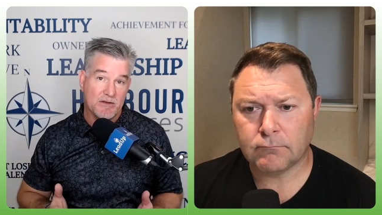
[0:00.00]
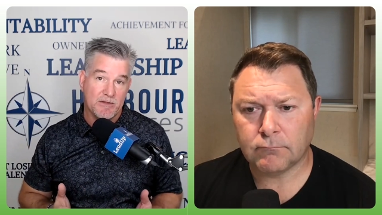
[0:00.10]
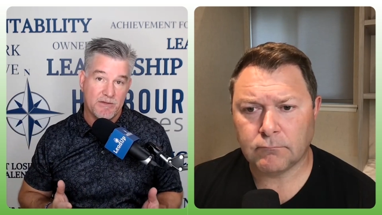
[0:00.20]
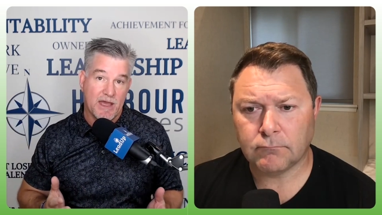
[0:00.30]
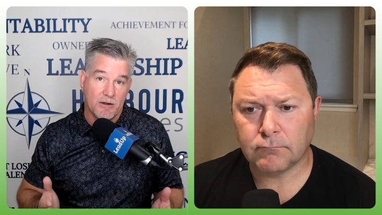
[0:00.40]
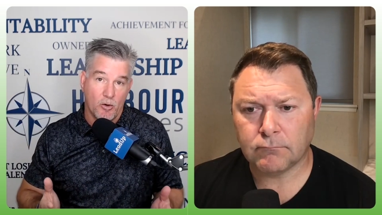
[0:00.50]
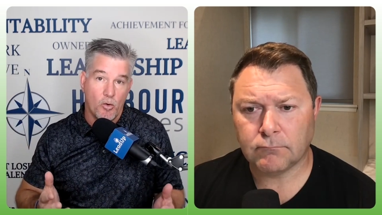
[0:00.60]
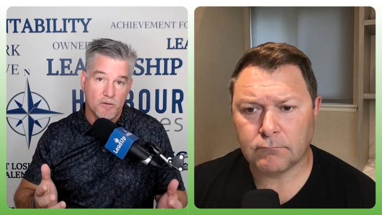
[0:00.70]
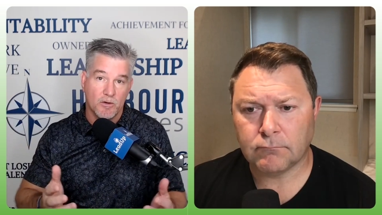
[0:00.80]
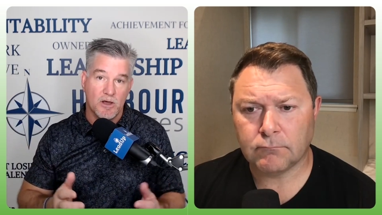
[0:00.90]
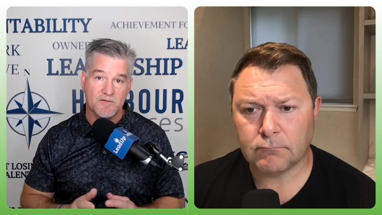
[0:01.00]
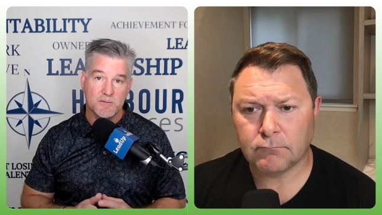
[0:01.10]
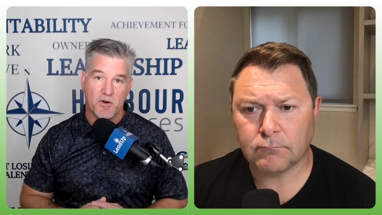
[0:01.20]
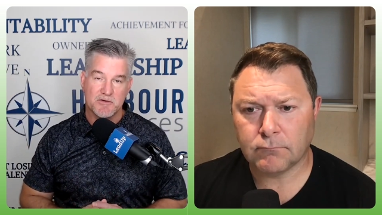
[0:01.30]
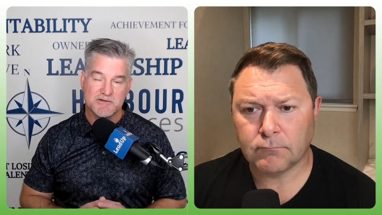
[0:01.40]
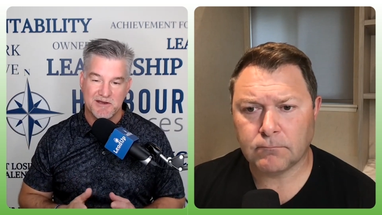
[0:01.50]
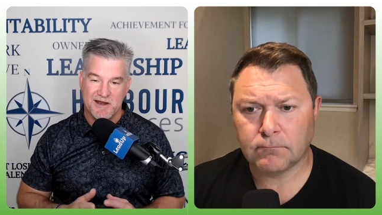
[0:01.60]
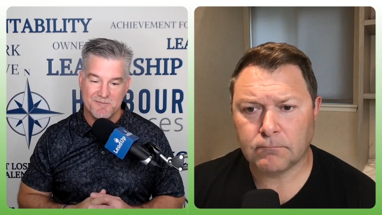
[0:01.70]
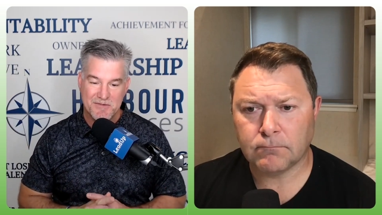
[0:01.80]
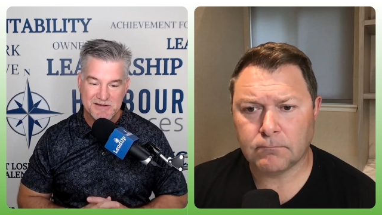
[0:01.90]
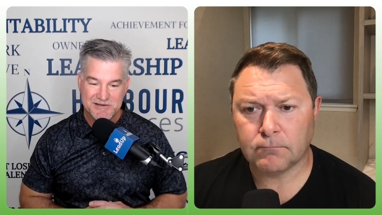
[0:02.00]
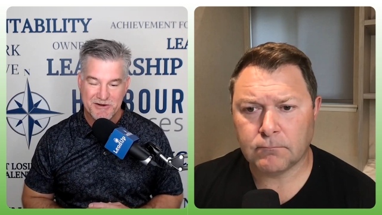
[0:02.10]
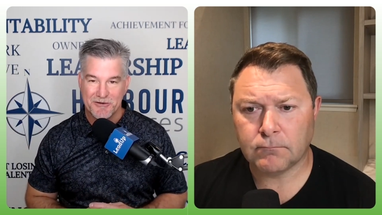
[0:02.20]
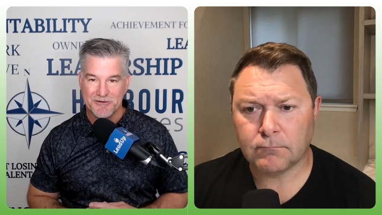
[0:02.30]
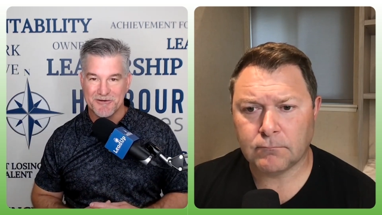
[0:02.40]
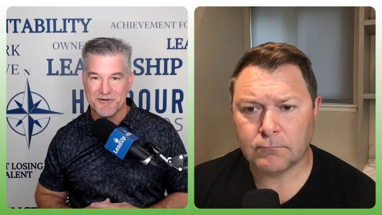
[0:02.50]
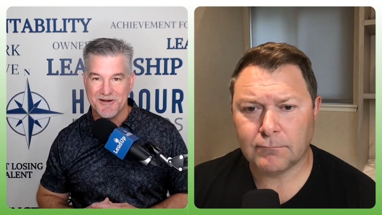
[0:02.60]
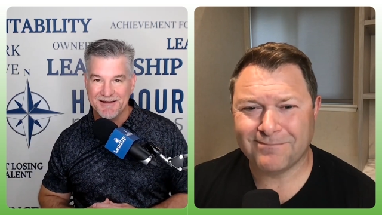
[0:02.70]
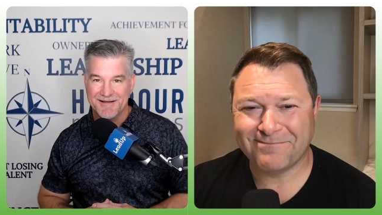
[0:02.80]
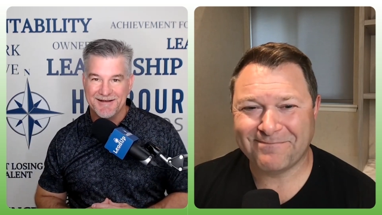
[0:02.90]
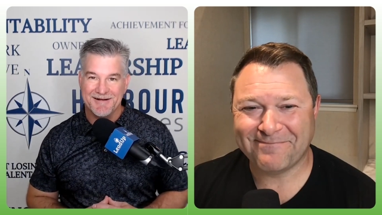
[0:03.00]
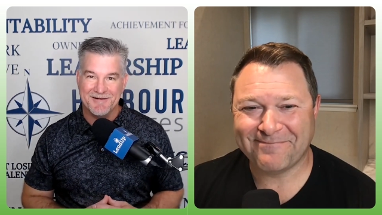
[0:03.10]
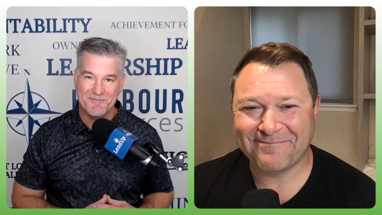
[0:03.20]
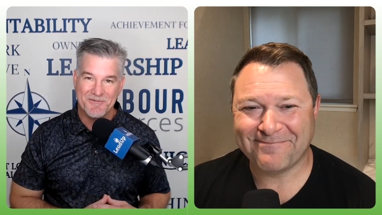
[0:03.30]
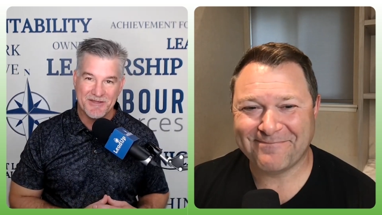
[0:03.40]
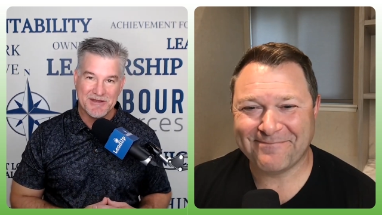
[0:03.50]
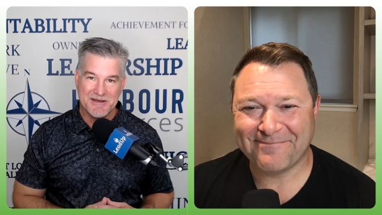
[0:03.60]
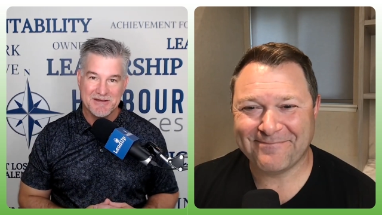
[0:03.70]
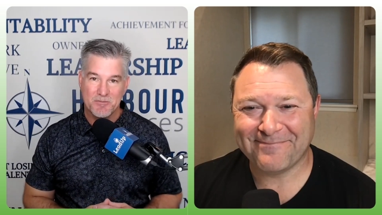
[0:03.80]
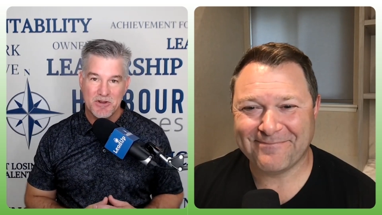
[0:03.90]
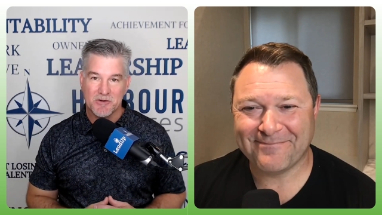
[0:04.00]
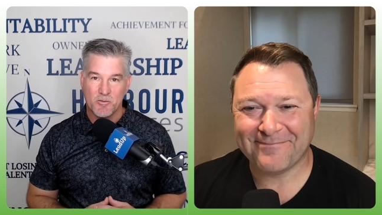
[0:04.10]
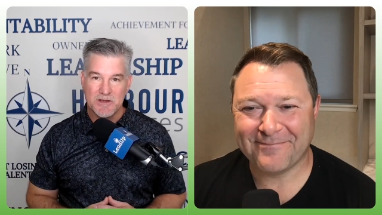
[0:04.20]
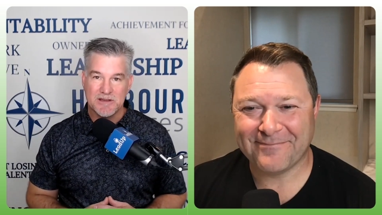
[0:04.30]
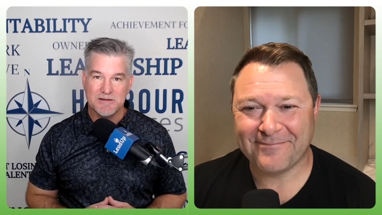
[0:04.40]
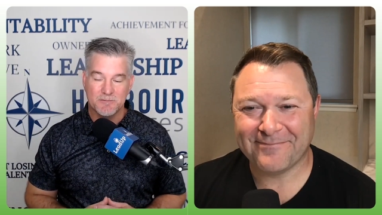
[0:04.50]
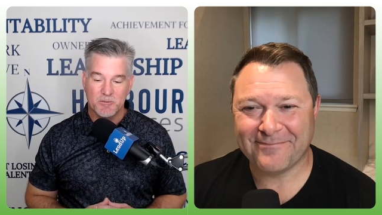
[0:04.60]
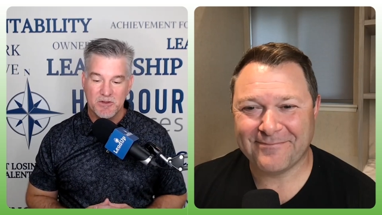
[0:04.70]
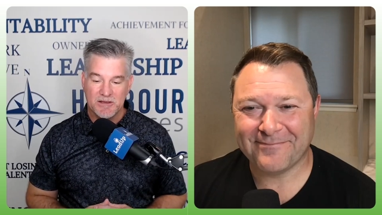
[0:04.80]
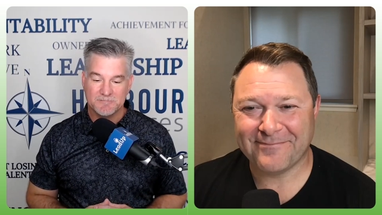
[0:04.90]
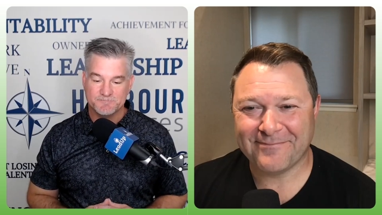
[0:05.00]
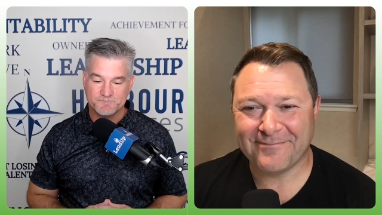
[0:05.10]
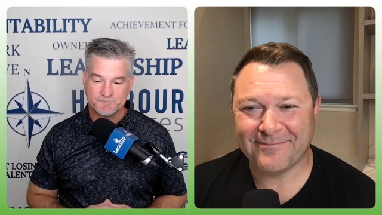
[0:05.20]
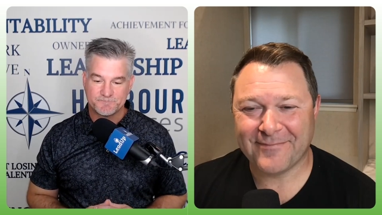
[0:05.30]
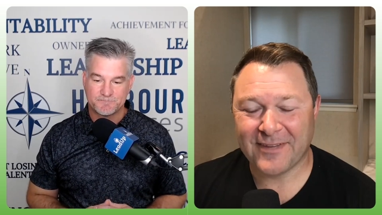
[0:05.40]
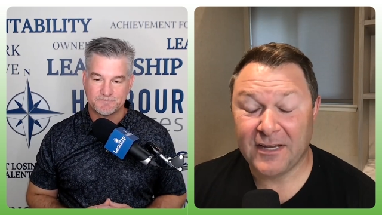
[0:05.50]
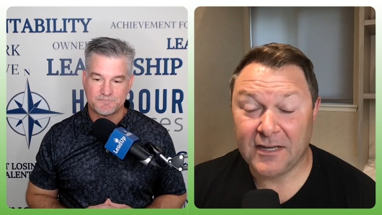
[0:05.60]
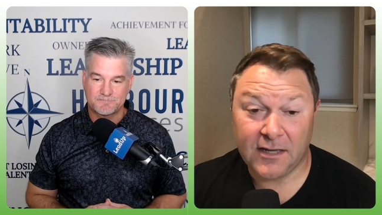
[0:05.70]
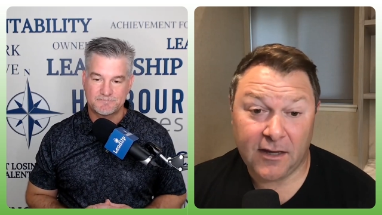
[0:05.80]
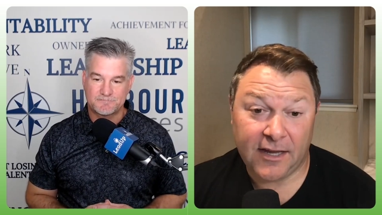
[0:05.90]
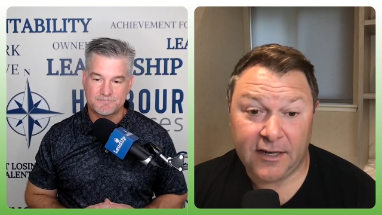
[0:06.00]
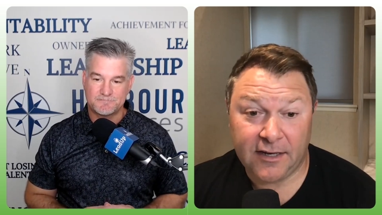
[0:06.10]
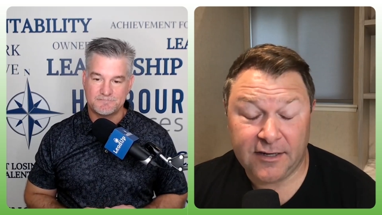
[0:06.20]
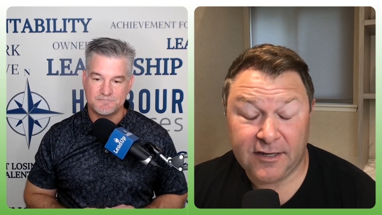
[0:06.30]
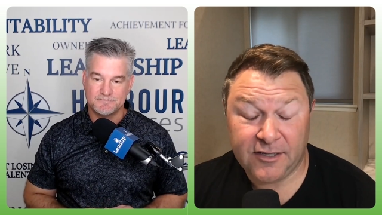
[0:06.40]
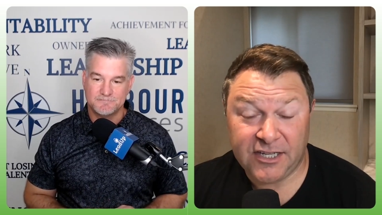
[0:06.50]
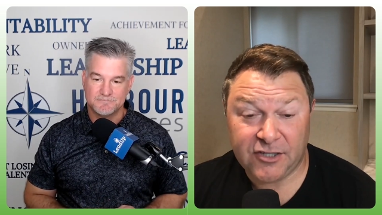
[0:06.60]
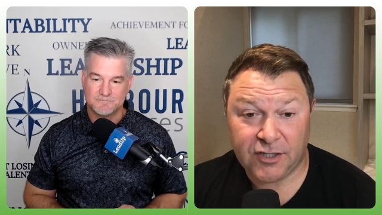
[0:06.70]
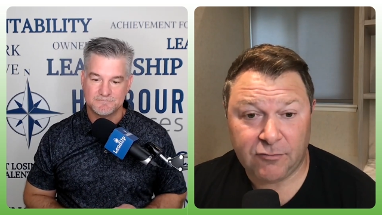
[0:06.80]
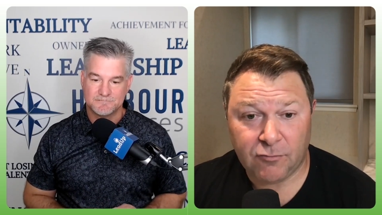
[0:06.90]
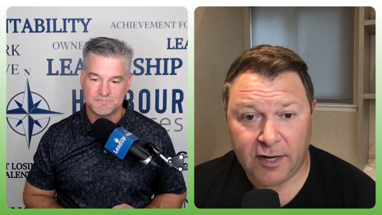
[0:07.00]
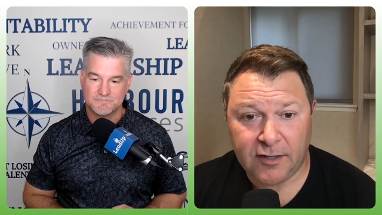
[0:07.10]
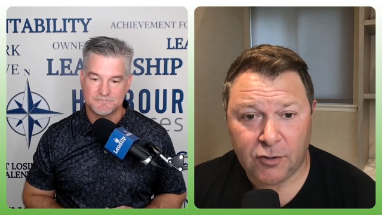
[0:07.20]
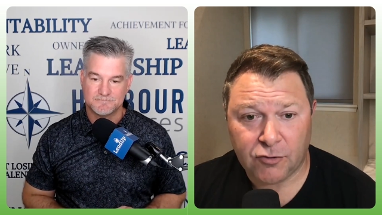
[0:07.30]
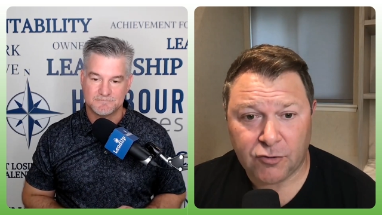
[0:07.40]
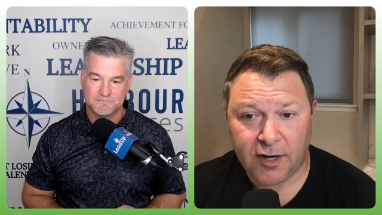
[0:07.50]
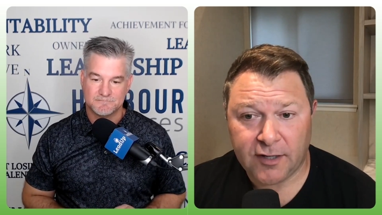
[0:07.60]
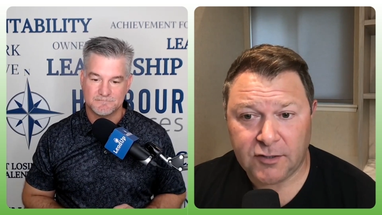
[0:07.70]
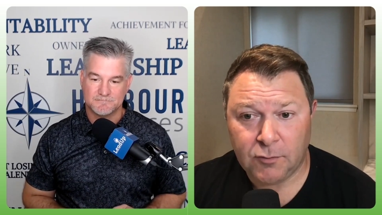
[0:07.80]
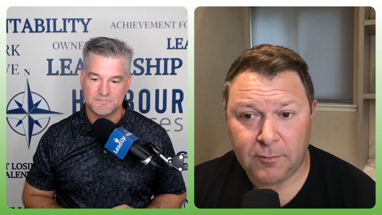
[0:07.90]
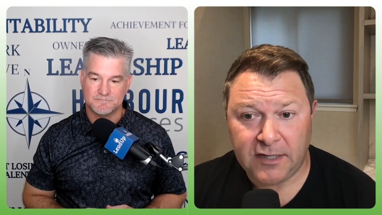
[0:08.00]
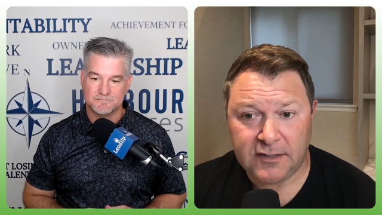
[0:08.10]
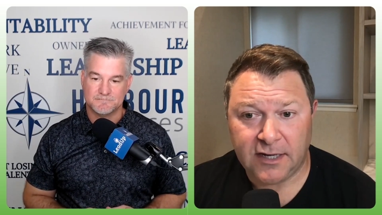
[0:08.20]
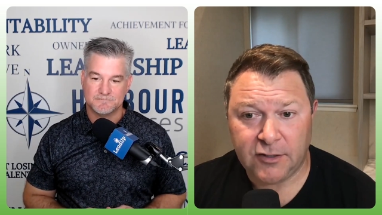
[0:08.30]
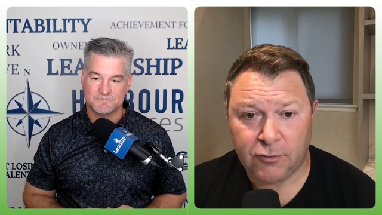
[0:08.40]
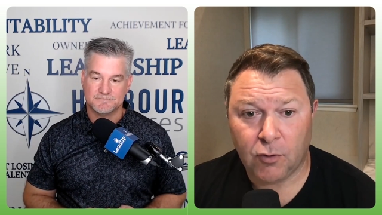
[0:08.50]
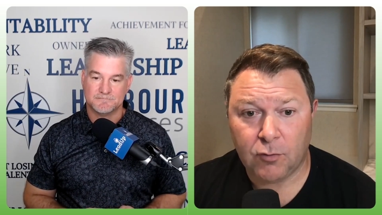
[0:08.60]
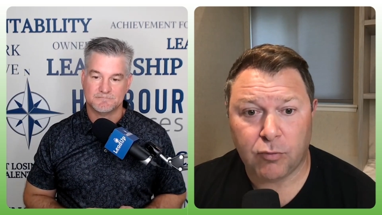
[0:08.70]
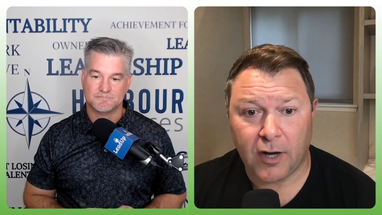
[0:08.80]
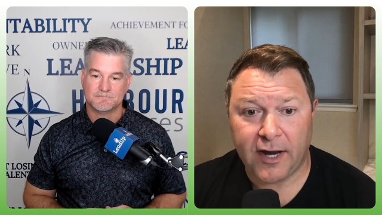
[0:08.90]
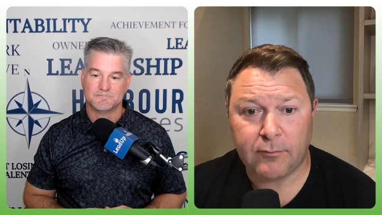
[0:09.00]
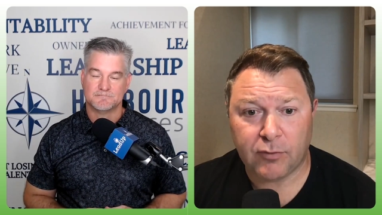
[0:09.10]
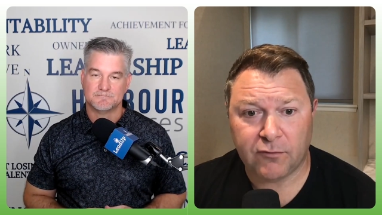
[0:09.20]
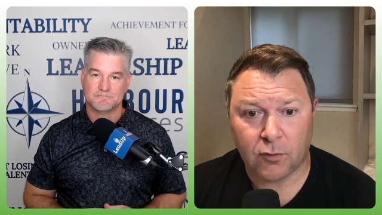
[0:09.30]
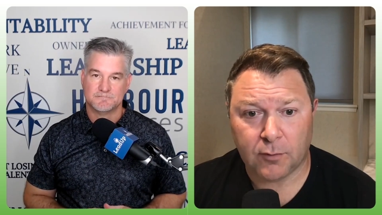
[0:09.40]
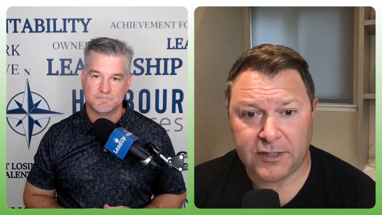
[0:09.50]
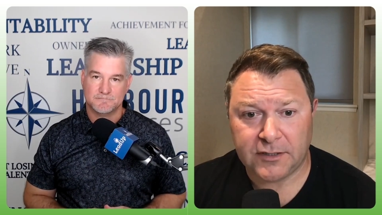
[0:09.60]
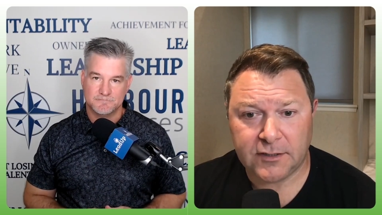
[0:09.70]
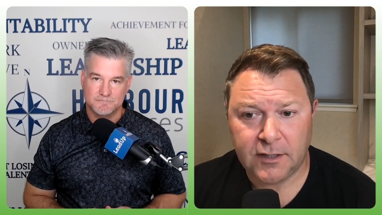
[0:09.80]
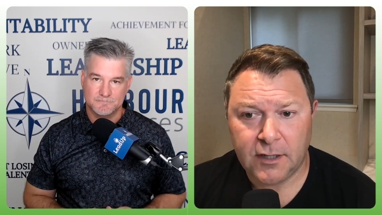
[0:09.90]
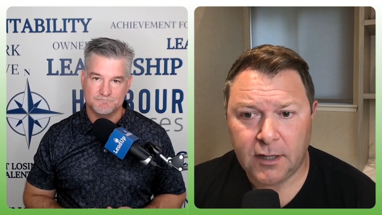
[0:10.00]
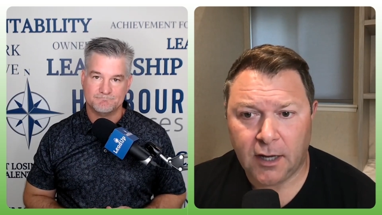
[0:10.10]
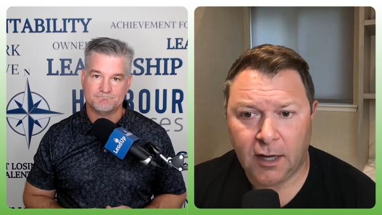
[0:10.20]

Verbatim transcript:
Speaker 1: be that loyal, loving person that I mentioned earlier that they need to be, or we need them to be.
Speaker 2: Yeah. And in addition, right, you're trying to maintain your own brand performance